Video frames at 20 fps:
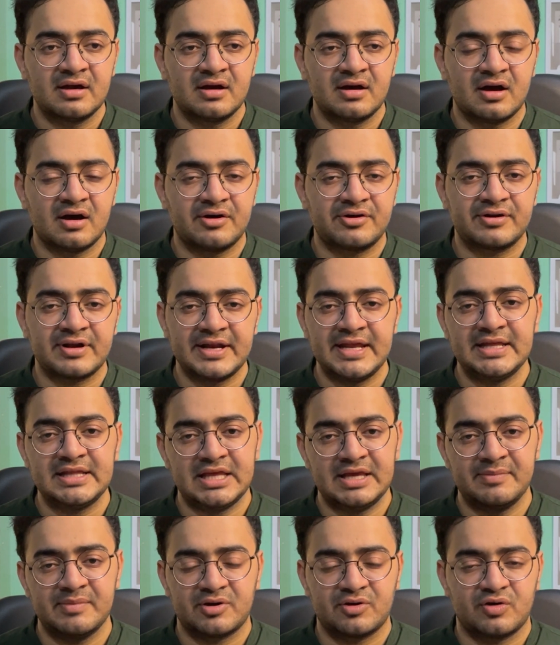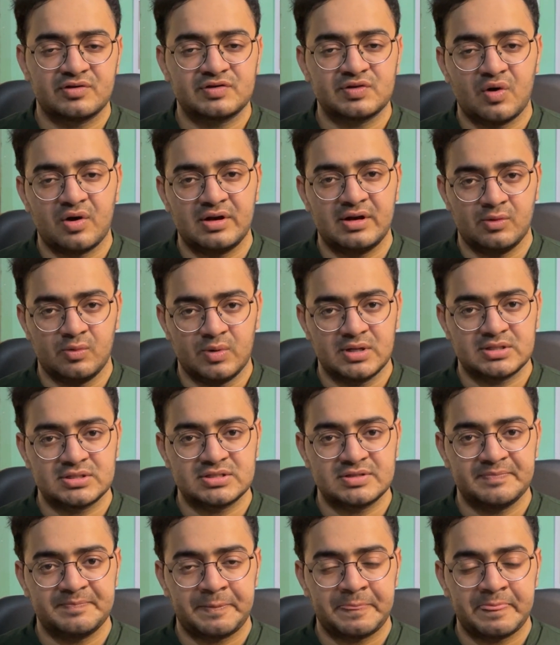a running theme across all her
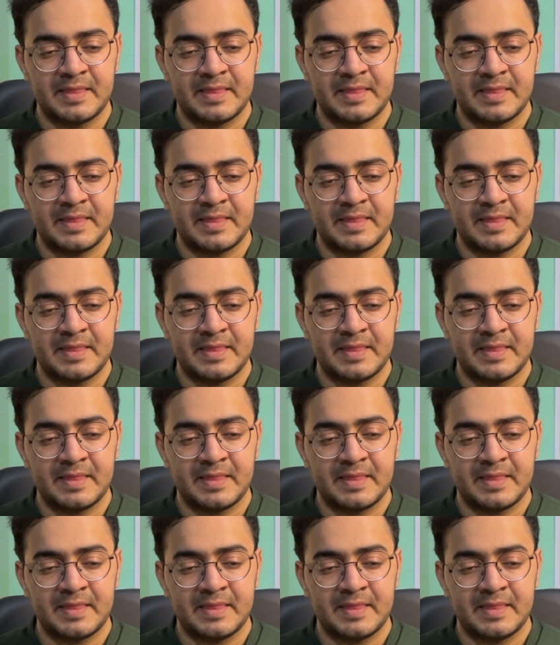works.